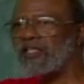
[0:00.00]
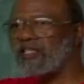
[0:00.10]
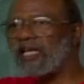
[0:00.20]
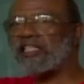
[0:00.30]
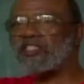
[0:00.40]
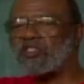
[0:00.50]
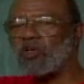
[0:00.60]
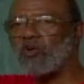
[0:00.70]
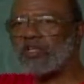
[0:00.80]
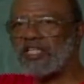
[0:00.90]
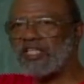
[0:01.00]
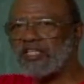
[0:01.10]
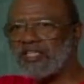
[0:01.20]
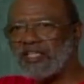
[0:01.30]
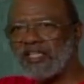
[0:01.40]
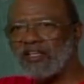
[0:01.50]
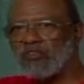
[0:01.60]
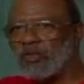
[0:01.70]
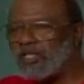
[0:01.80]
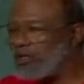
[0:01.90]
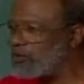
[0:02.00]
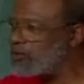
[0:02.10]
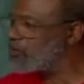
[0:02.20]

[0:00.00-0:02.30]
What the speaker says: That's so key. If we don't